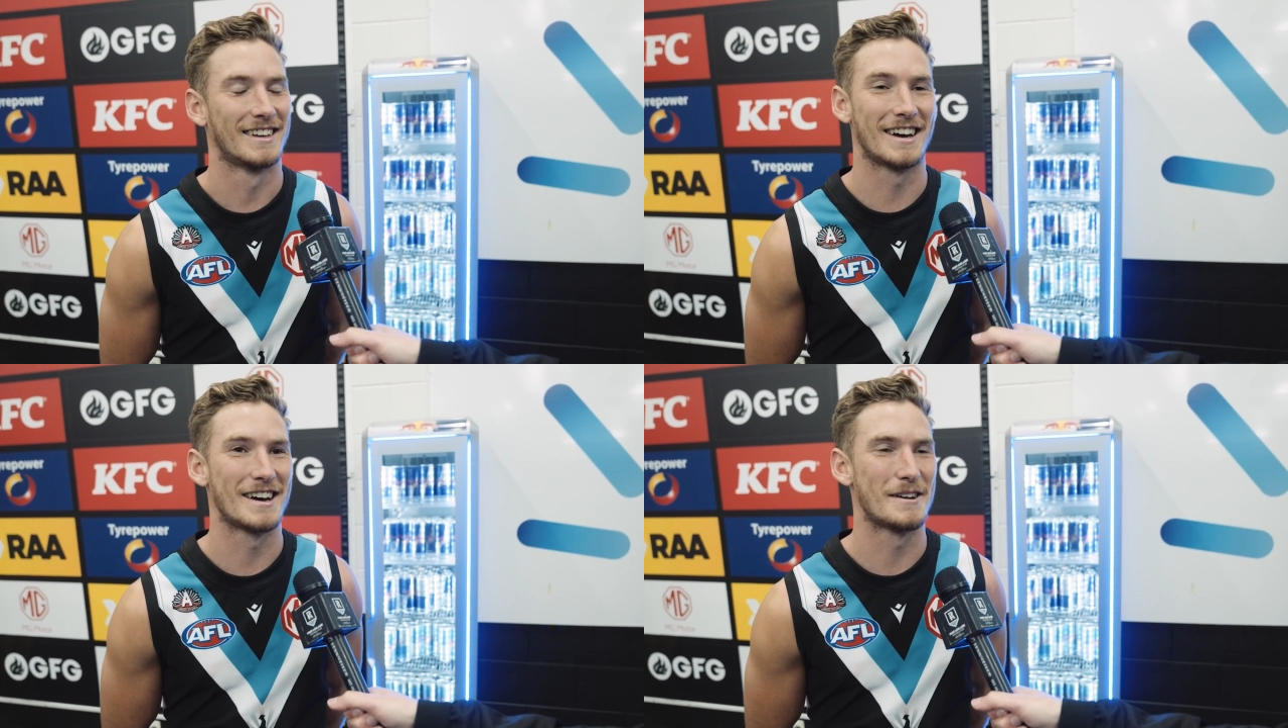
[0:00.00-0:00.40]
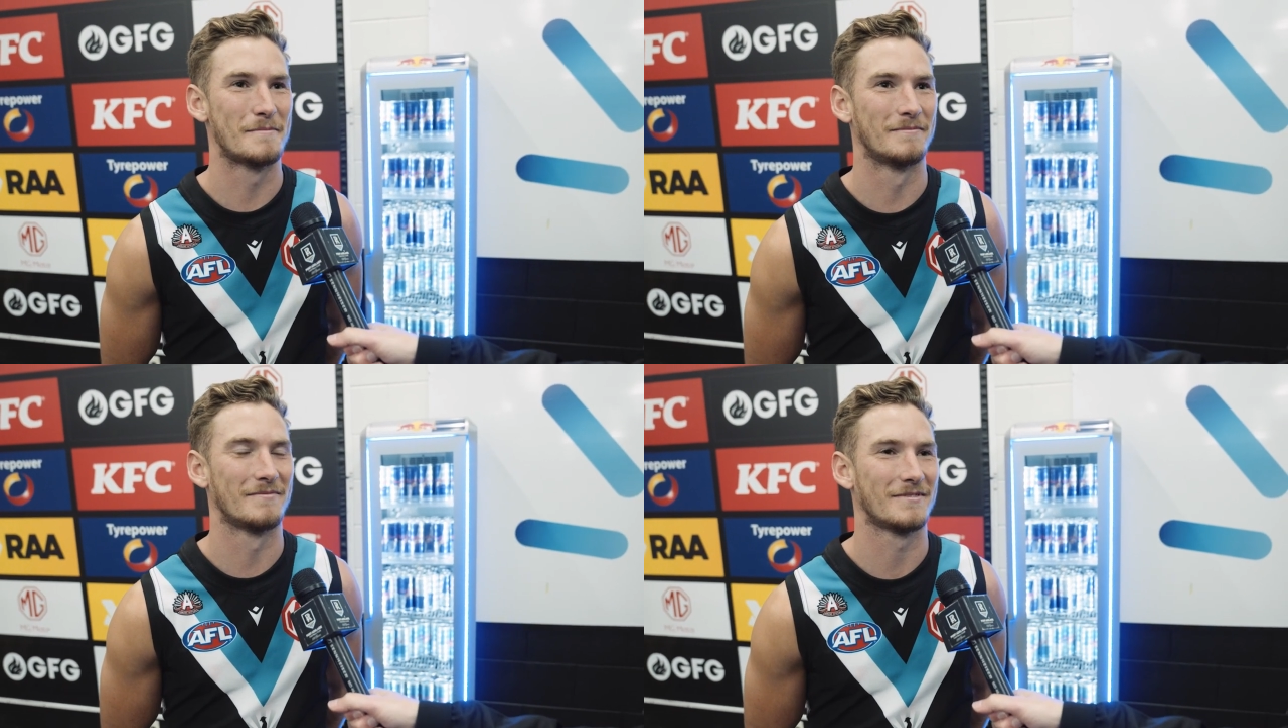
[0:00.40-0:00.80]

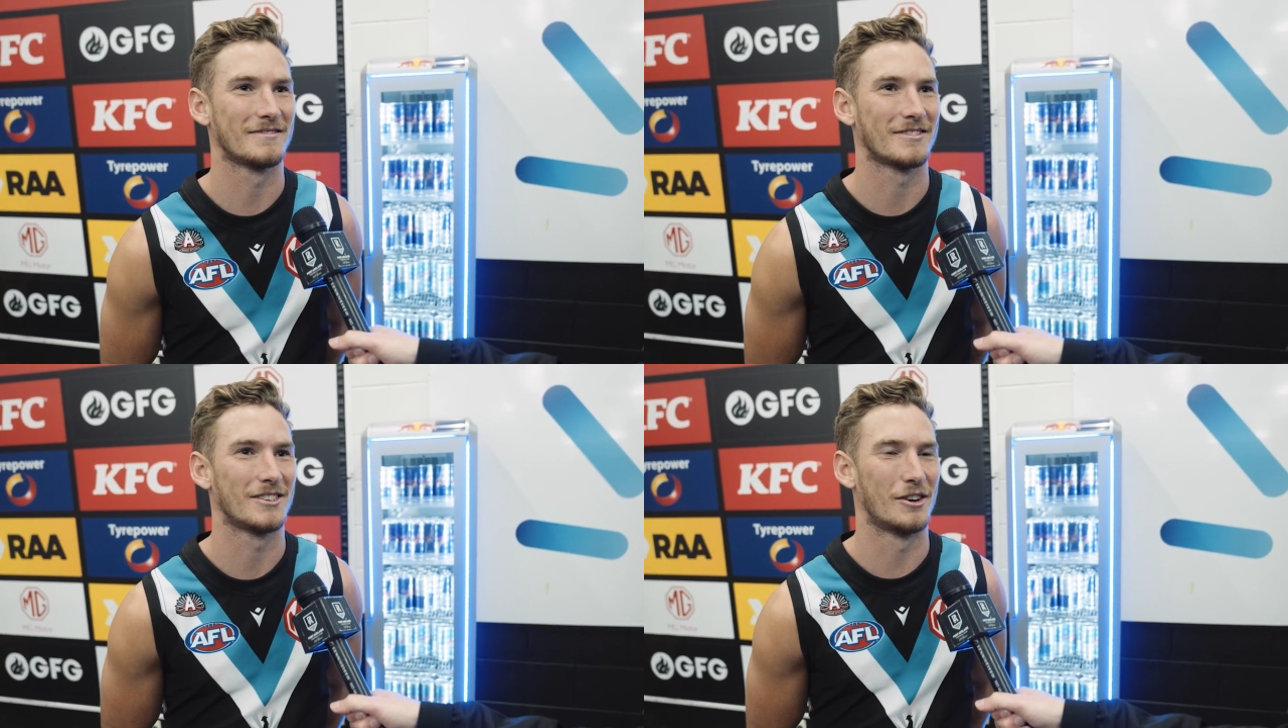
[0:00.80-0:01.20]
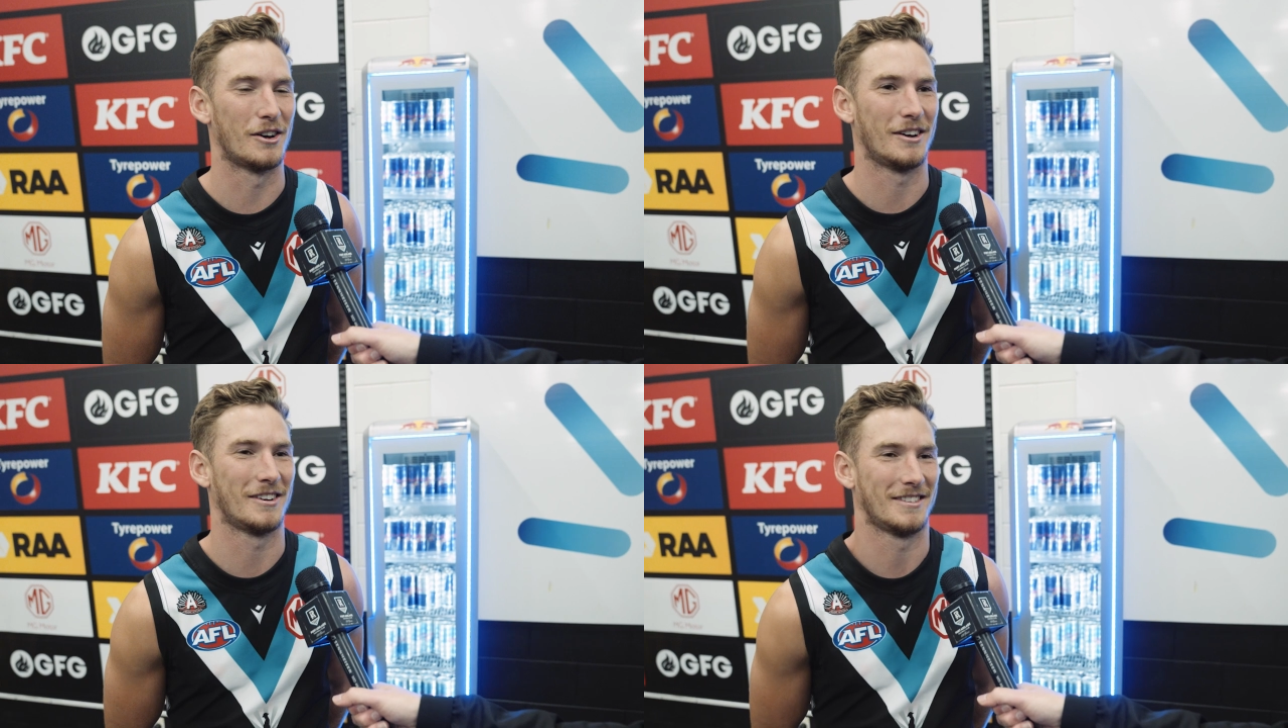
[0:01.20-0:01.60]

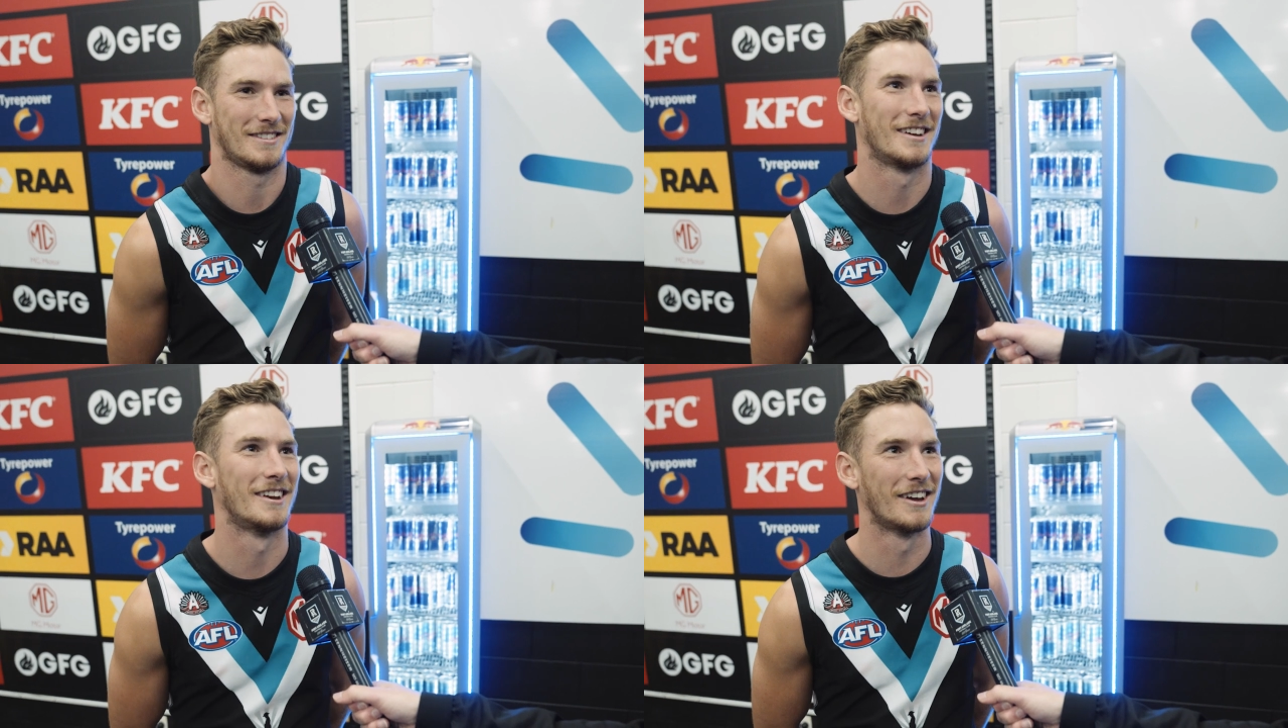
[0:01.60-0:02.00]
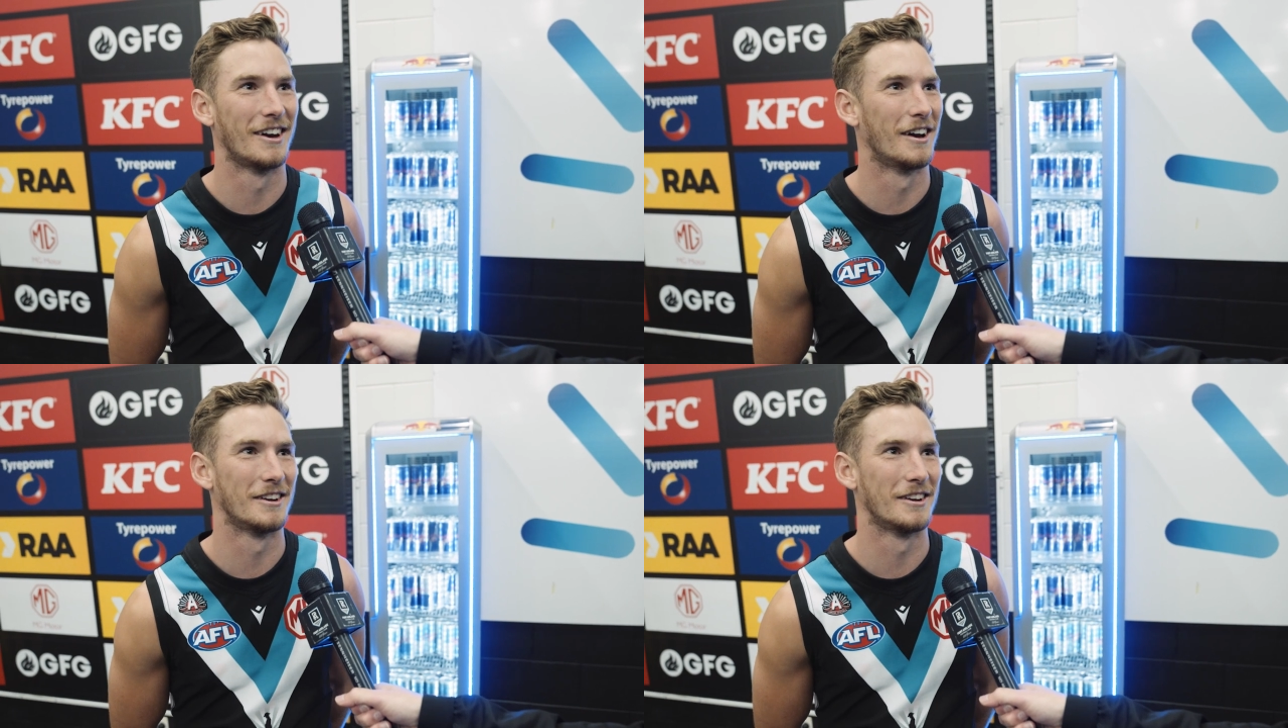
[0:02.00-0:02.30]
I don't know.